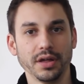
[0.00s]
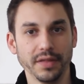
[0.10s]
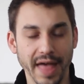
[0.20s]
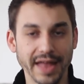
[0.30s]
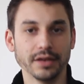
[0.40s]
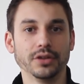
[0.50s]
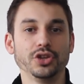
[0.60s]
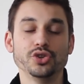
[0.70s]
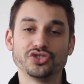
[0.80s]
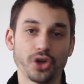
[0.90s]
then
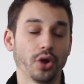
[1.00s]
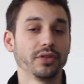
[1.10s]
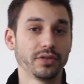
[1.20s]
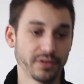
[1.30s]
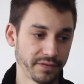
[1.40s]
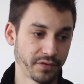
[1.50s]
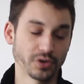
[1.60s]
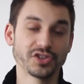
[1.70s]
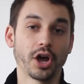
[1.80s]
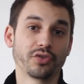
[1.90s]
you start the
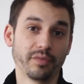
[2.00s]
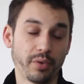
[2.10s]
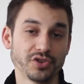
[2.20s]
first hundred